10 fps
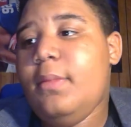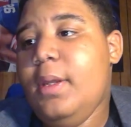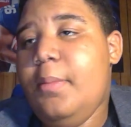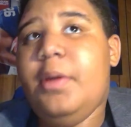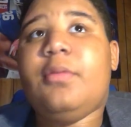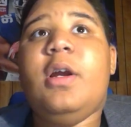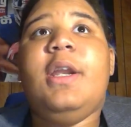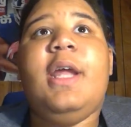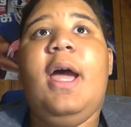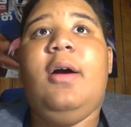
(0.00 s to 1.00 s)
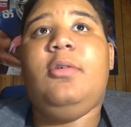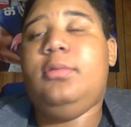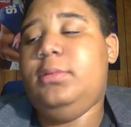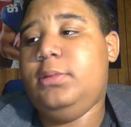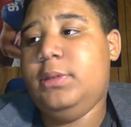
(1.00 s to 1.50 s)
I mean, right now,
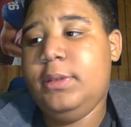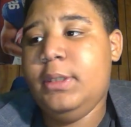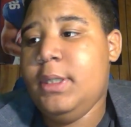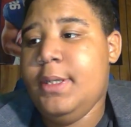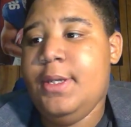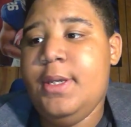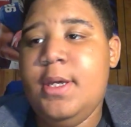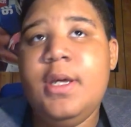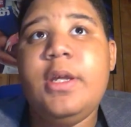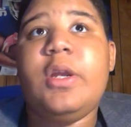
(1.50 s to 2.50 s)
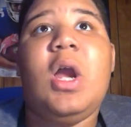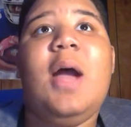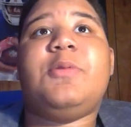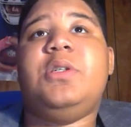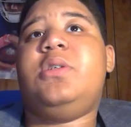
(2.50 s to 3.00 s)
your
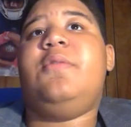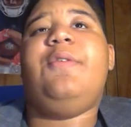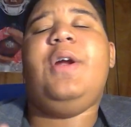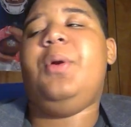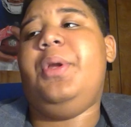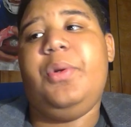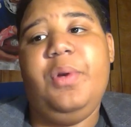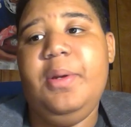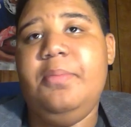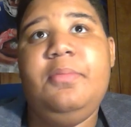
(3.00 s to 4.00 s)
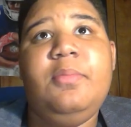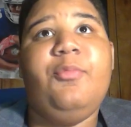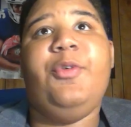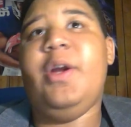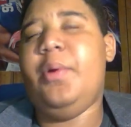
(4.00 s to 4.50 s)
options are very grim.
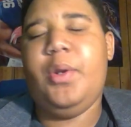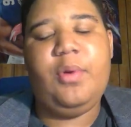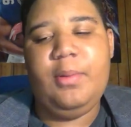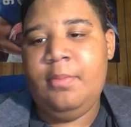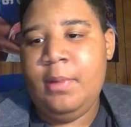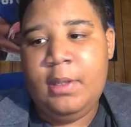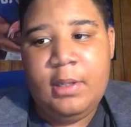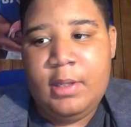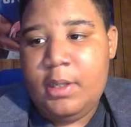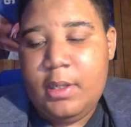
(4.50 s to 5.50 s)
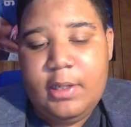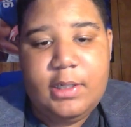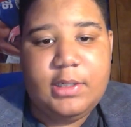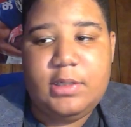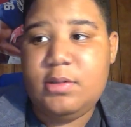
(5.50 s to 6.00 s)
Very grim.
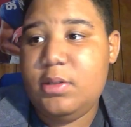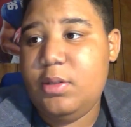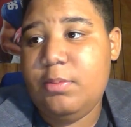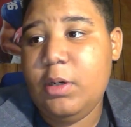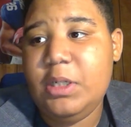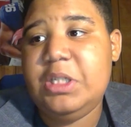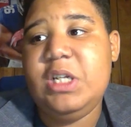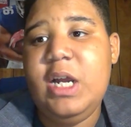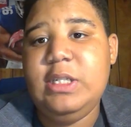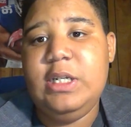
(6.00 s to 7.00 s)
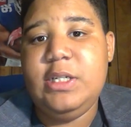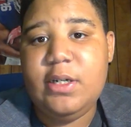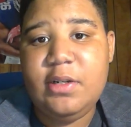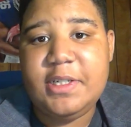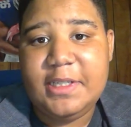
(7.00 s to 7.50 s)
Because Marcus Johnson and
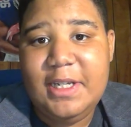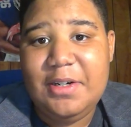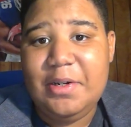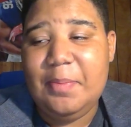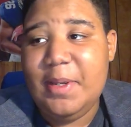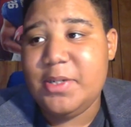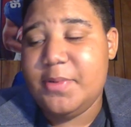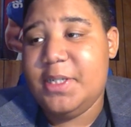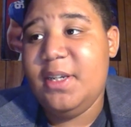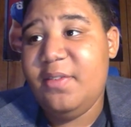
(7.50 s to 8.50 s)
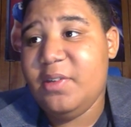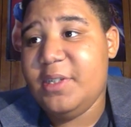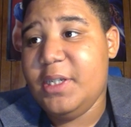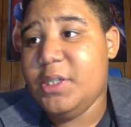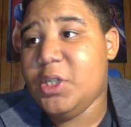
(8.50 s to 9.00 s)
Darius Slayton are your best receivers,
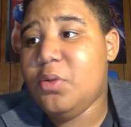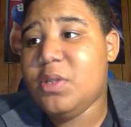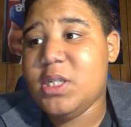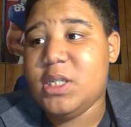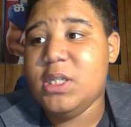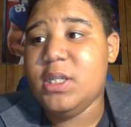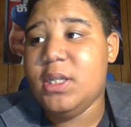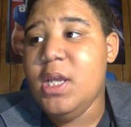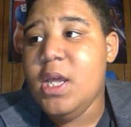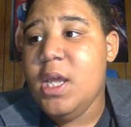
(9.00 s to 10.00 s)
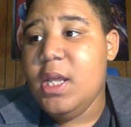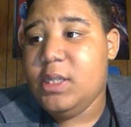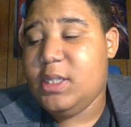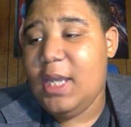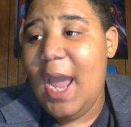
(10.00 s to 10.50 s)
and Jones is just...
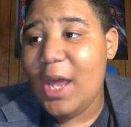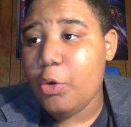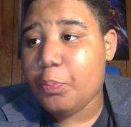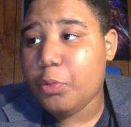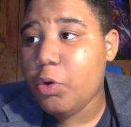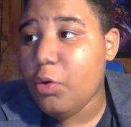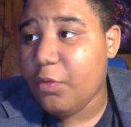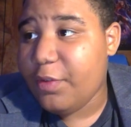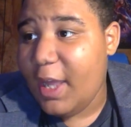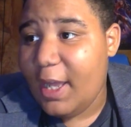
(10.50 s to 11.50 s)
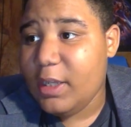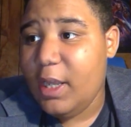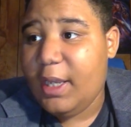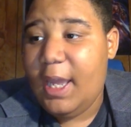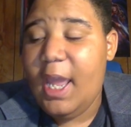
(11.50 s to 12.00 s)
Seattle proved that
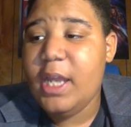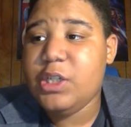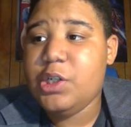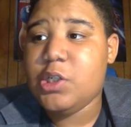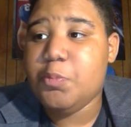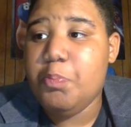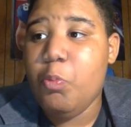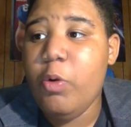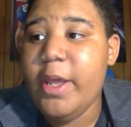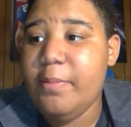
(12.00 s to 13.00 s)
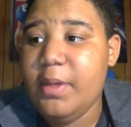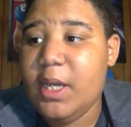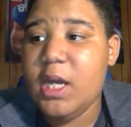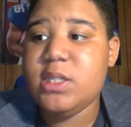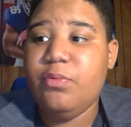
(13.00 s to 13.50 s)
they can't just win
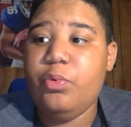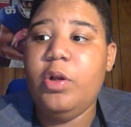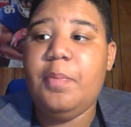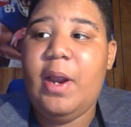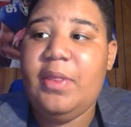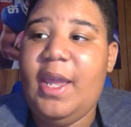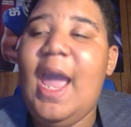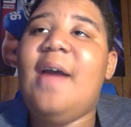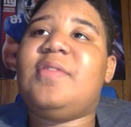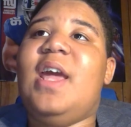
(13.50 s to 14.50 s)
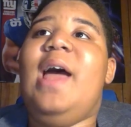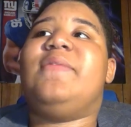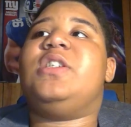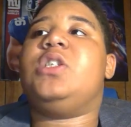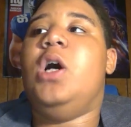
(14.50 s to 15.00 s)
because of willpower. They have to
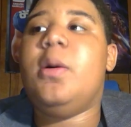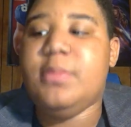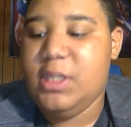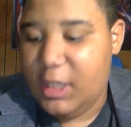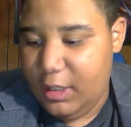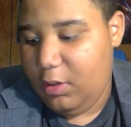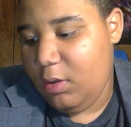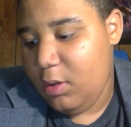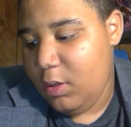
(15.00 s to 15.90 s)
have some skill.